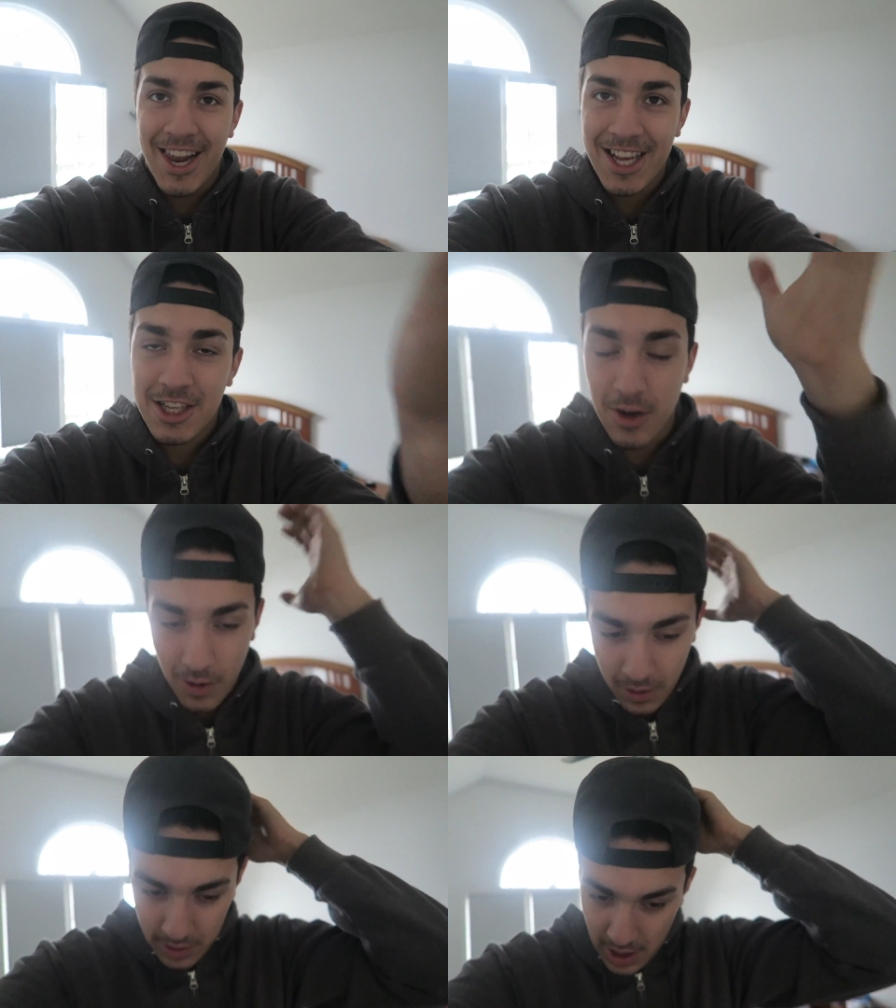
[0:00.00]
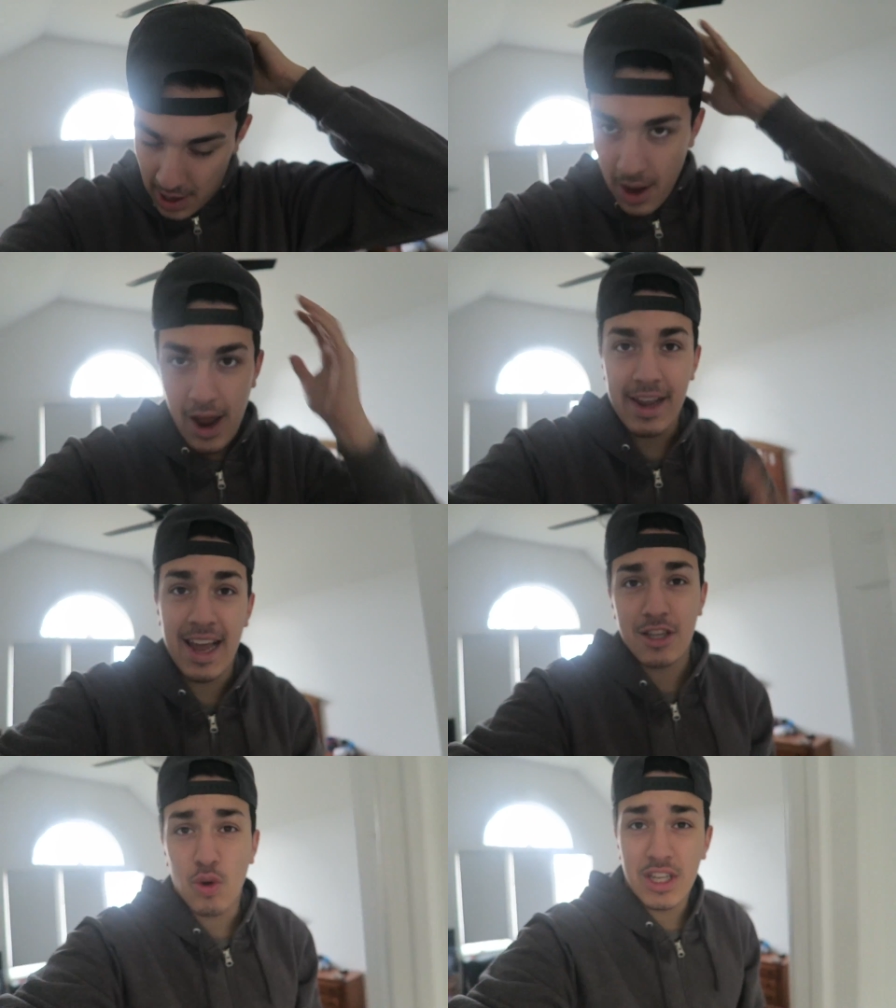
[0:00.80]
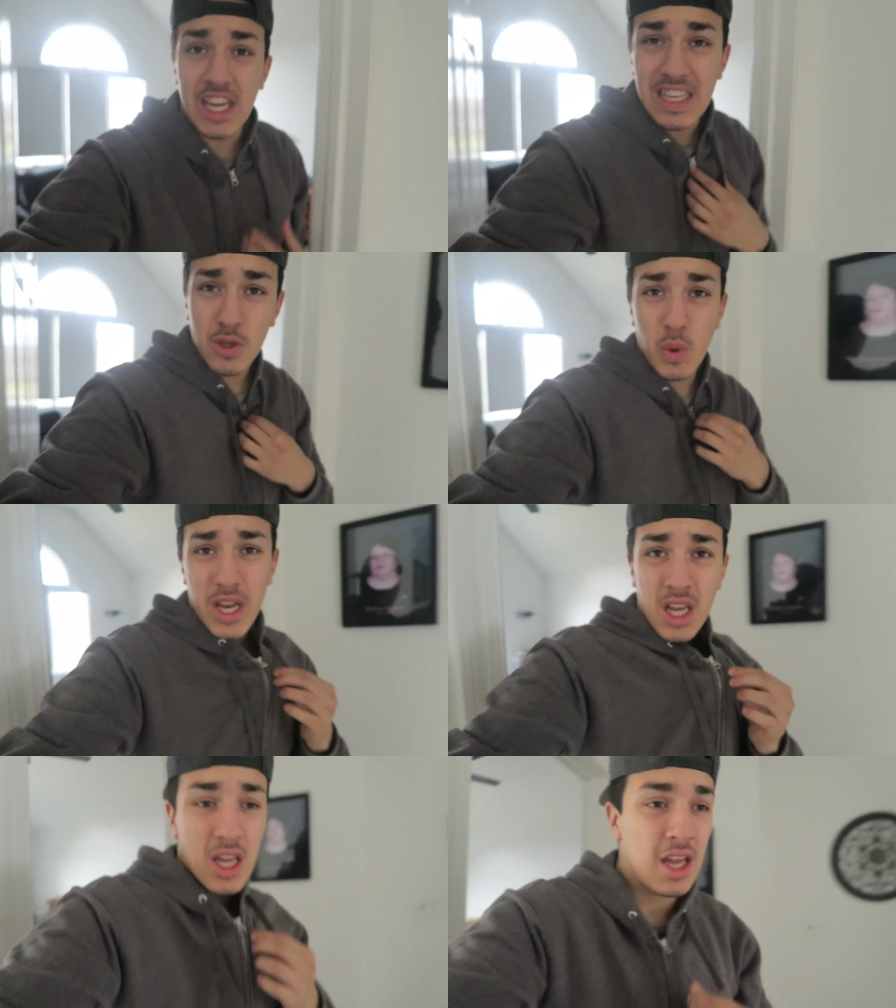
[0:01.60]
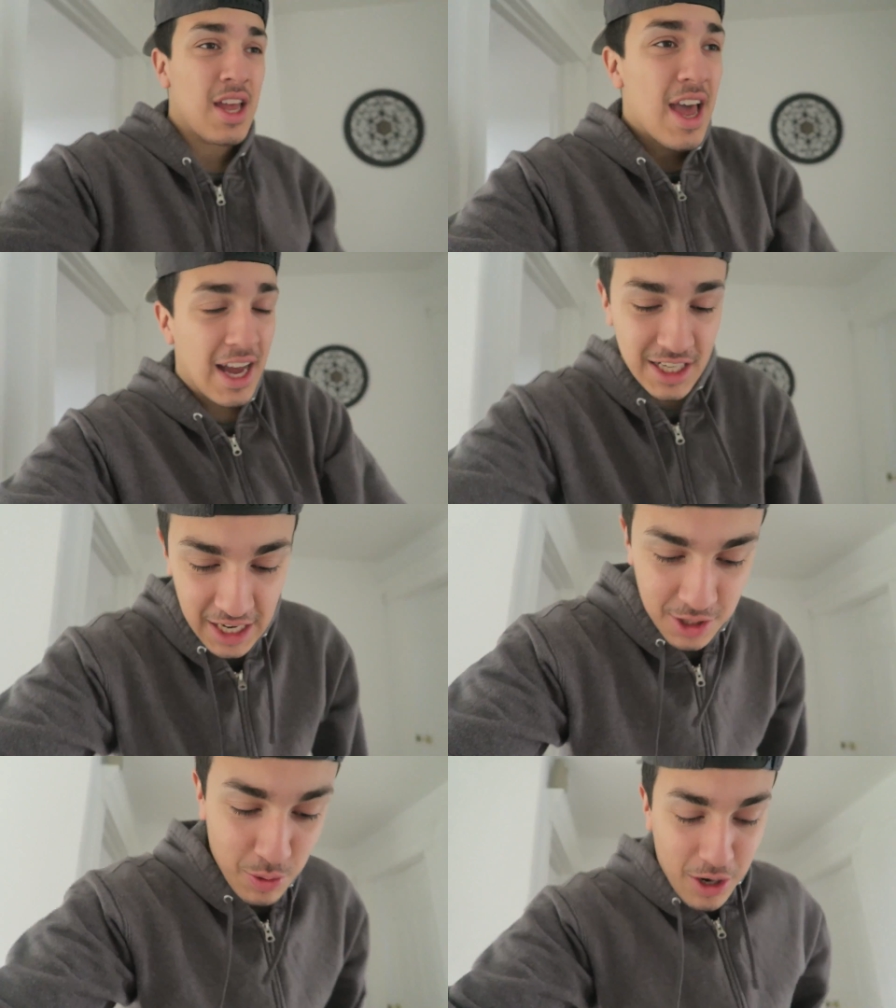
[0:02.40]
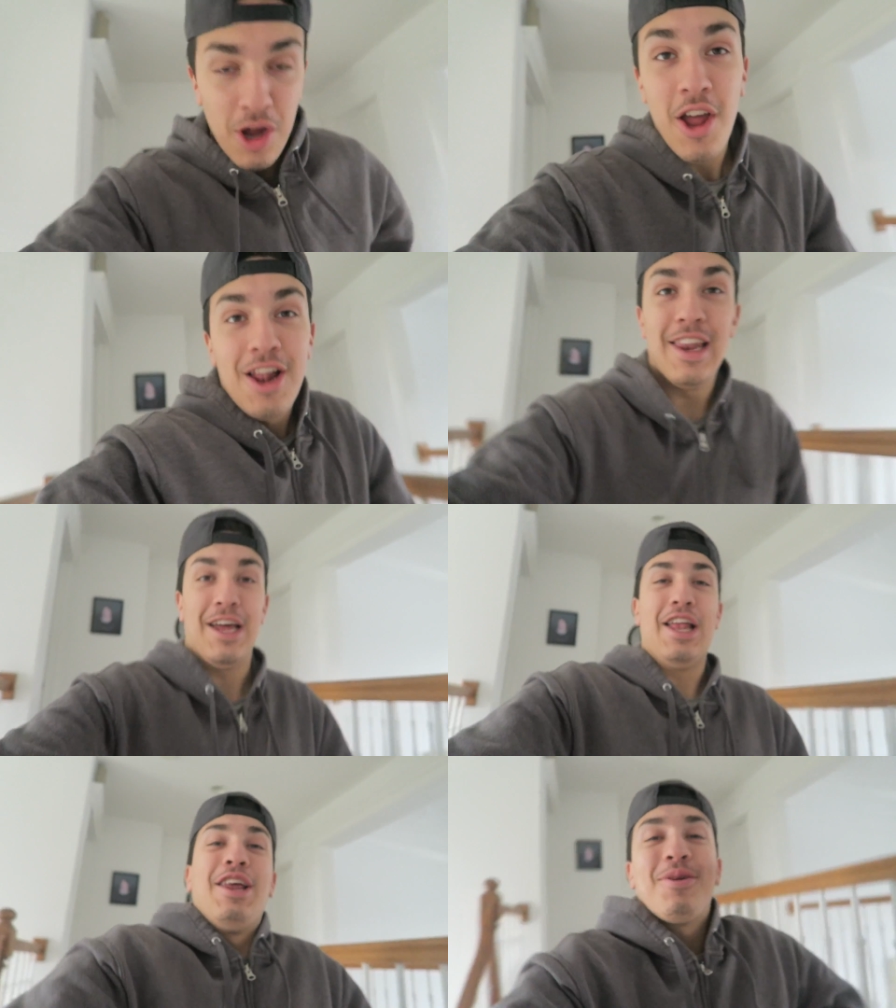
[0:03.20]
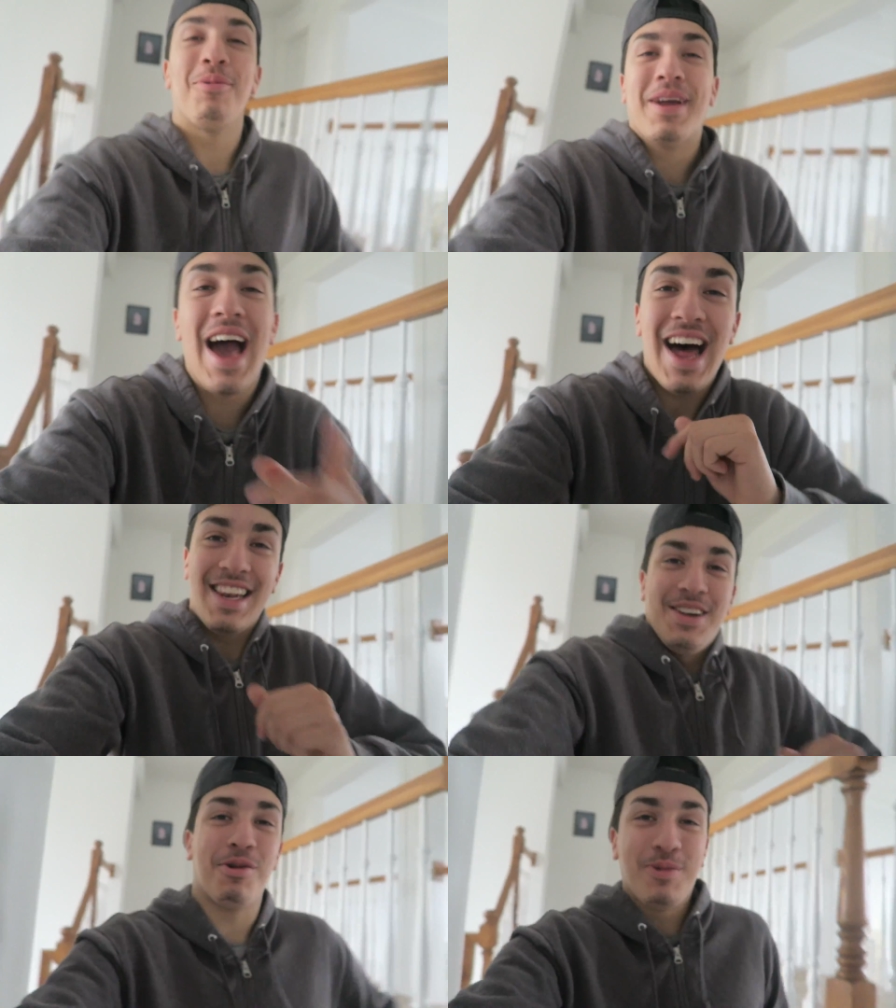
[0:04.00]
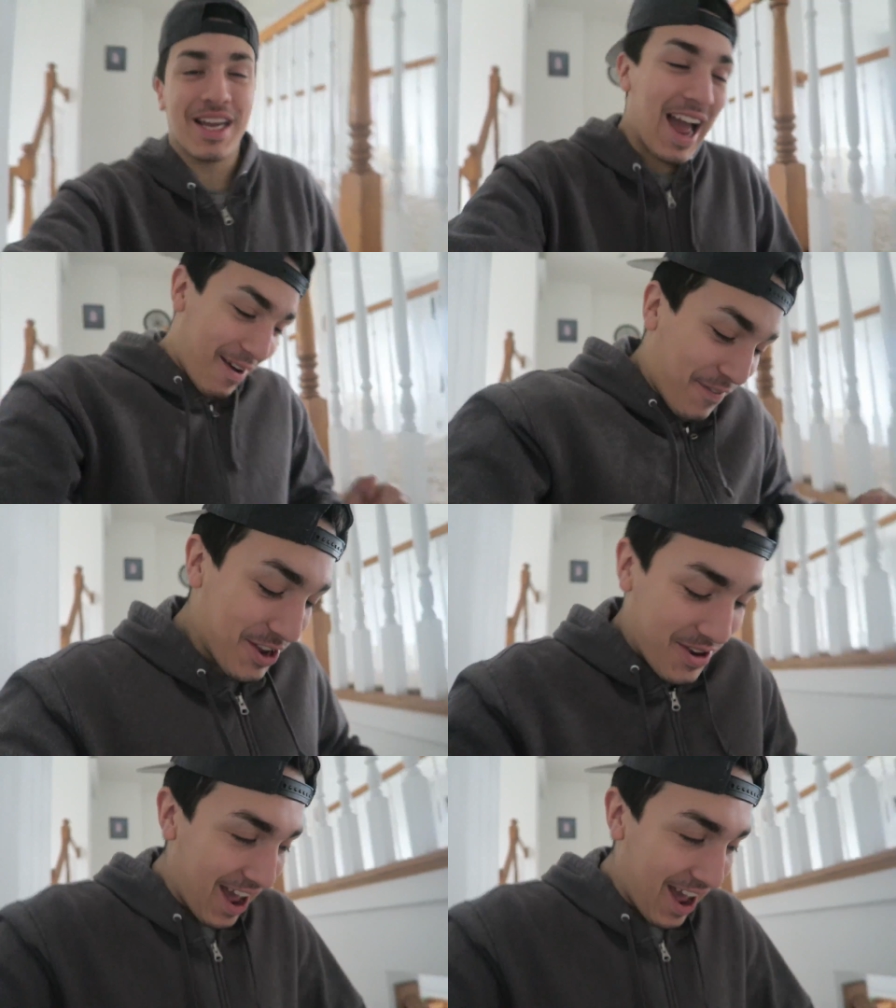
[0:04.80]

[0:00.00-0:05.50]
let's go. Alright guys, so I changed sweater. I changed sweater. Look, look what we got. Look what we got for you